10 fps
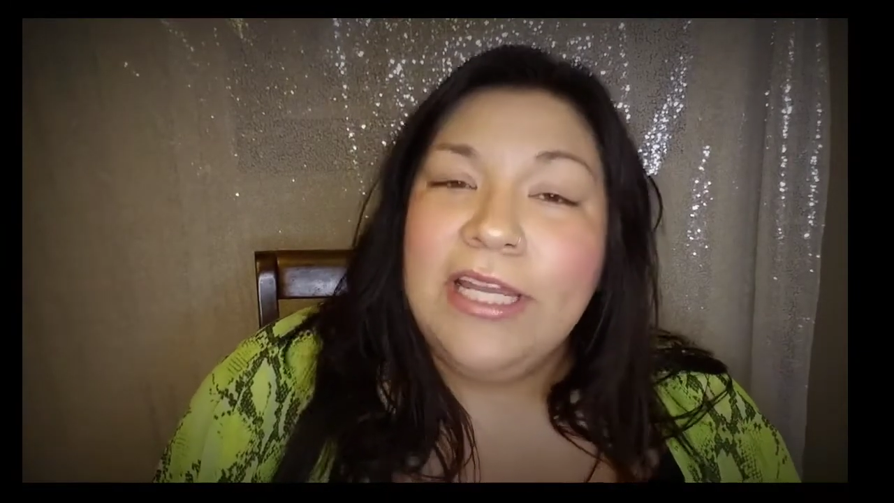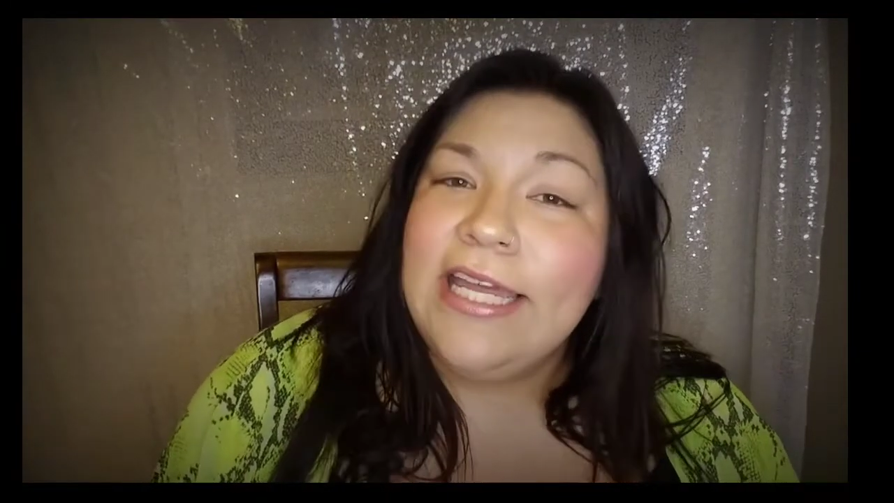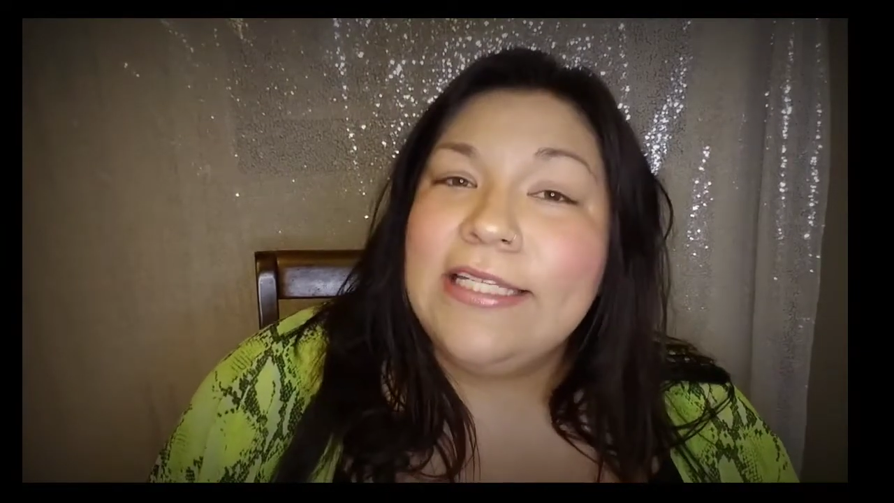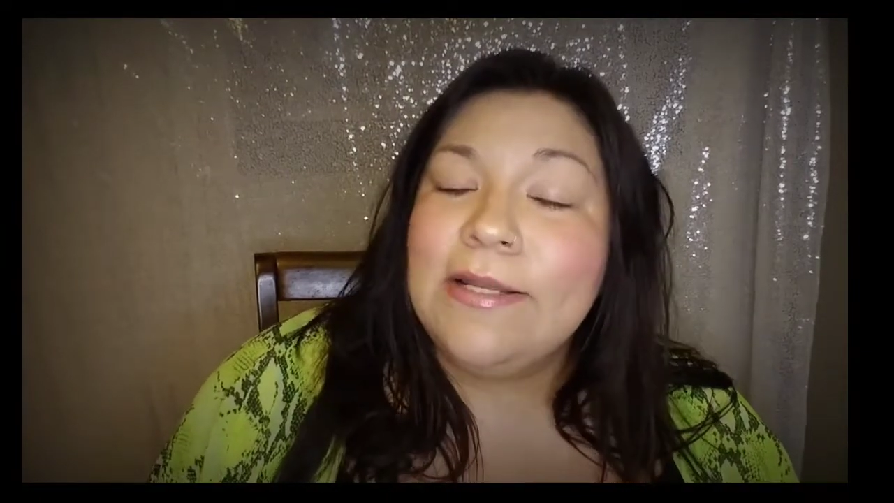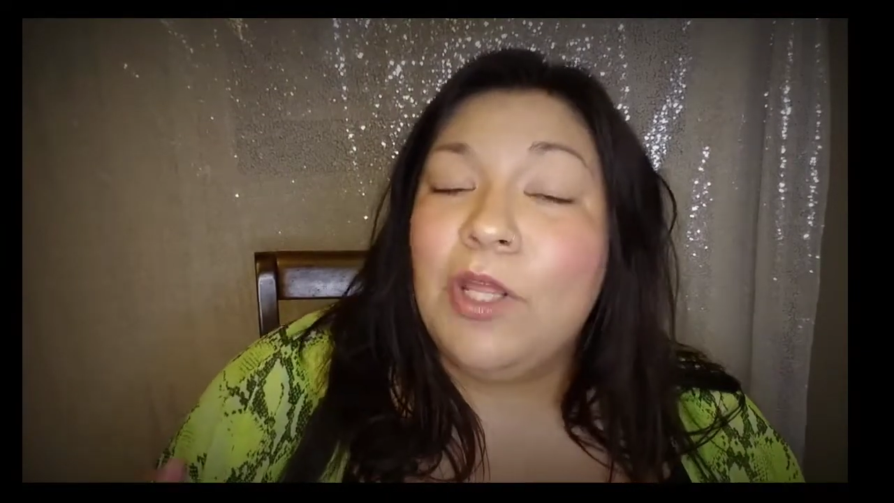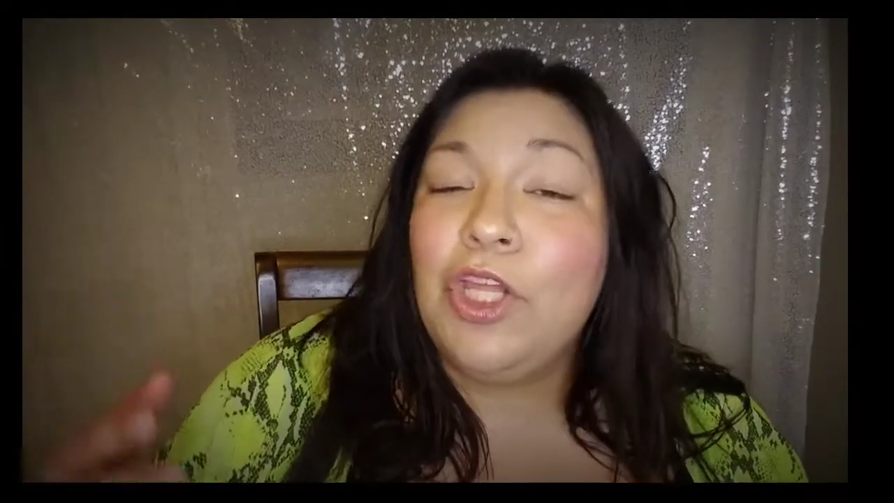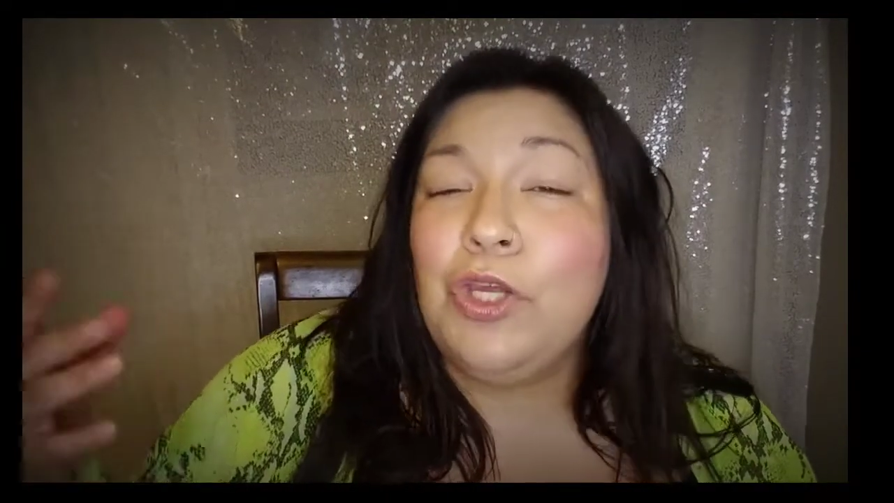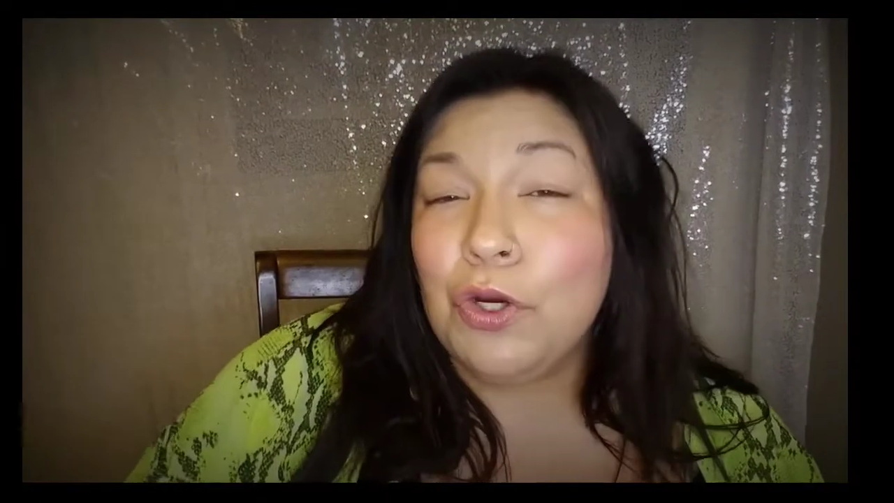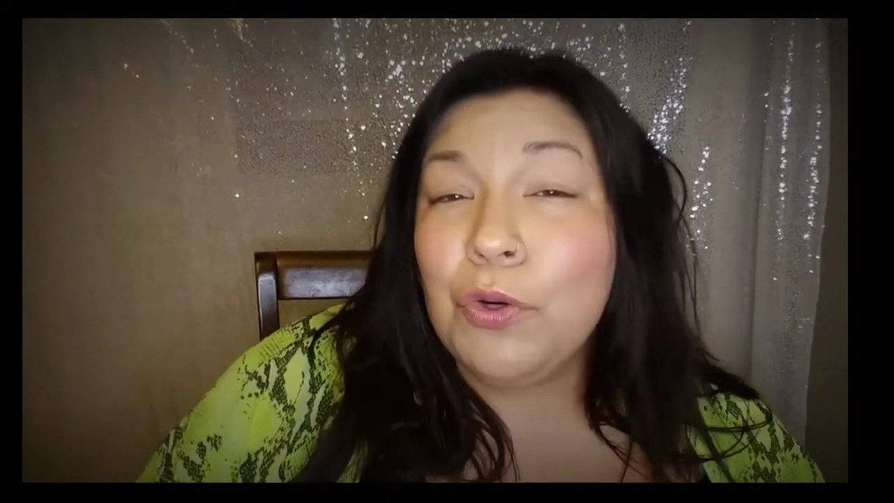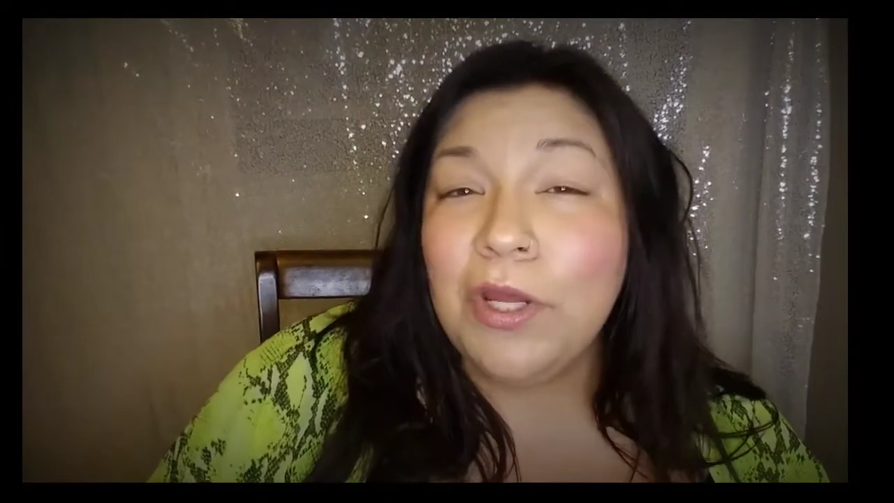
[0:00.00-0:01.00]
get something
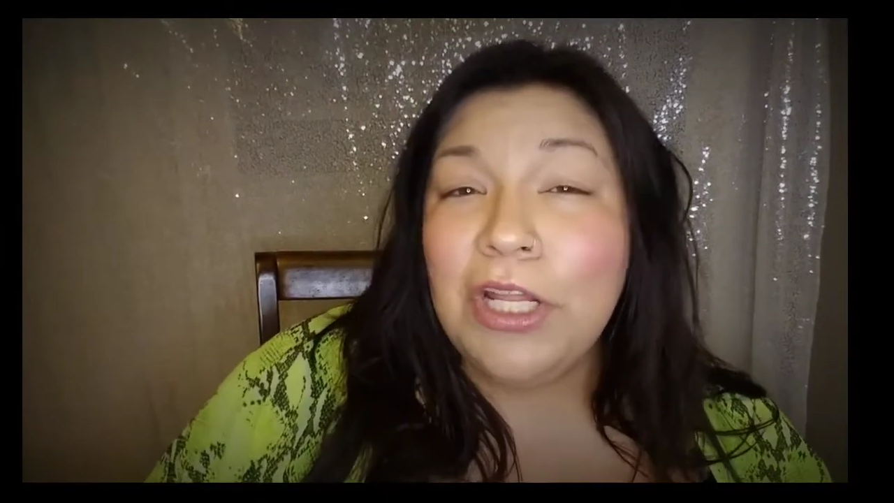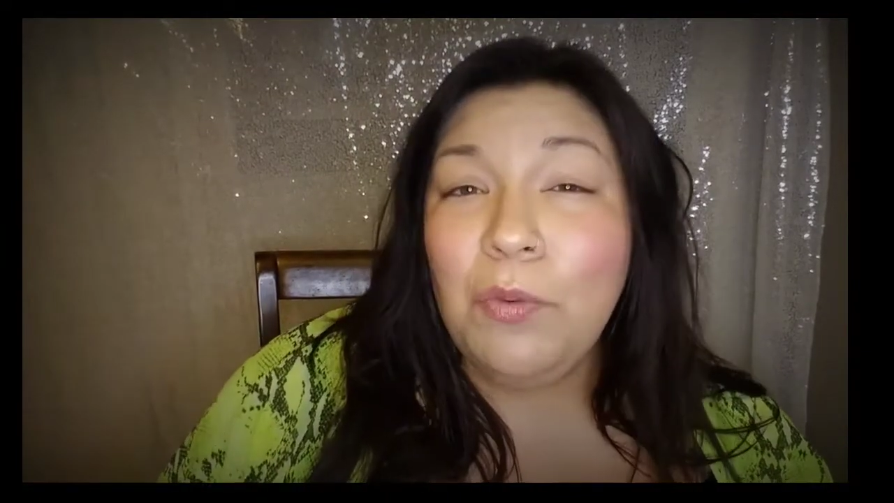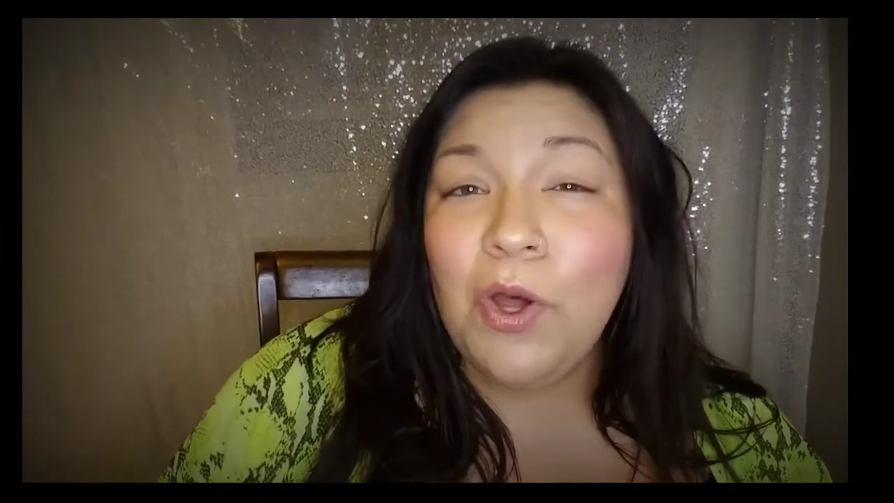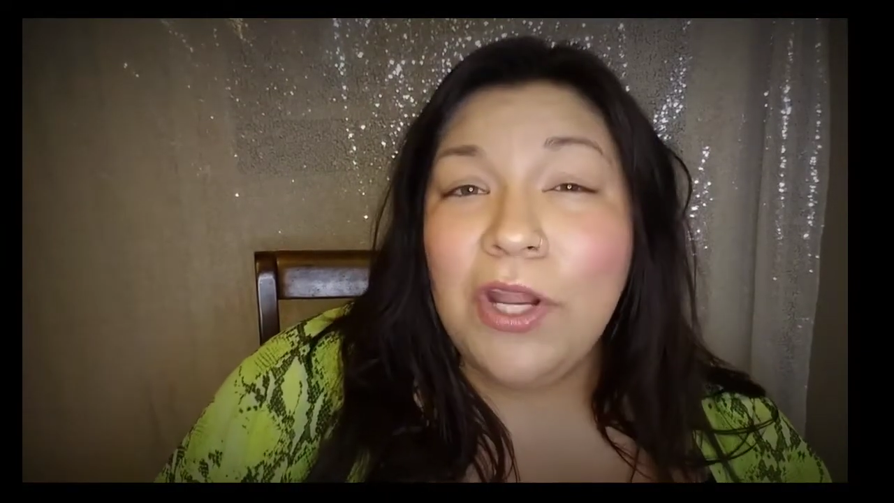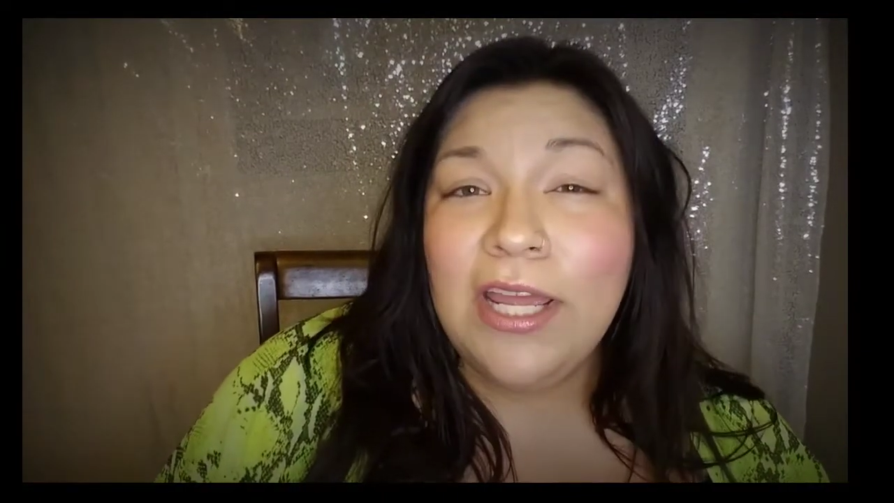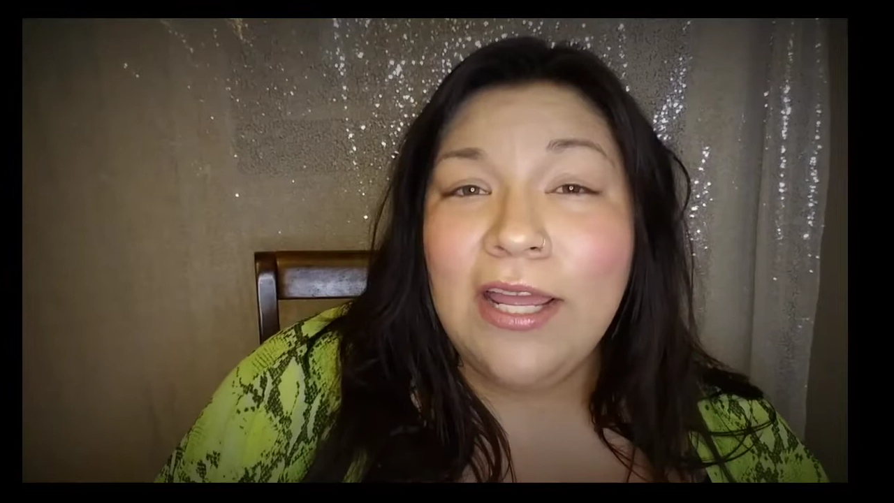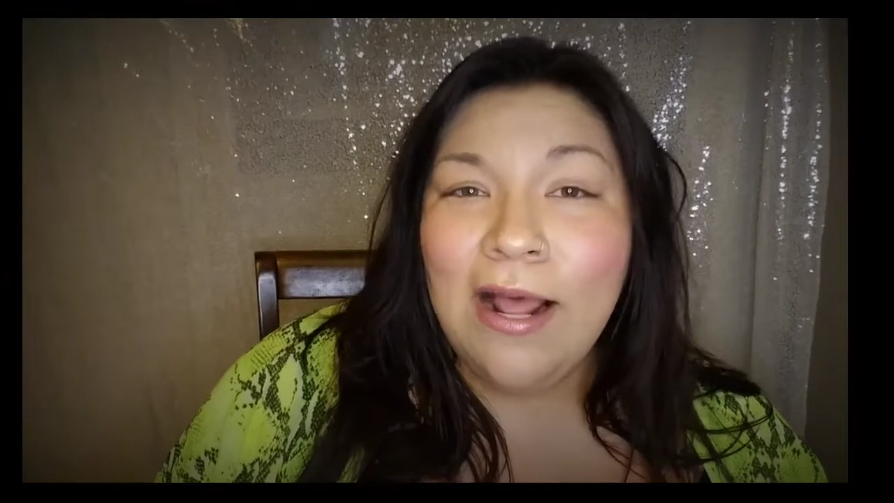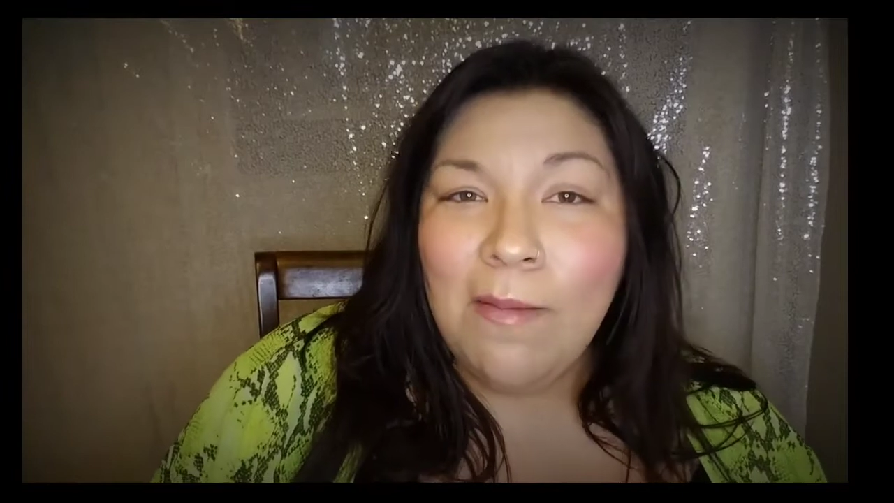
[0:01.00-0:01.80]
you're really wanting,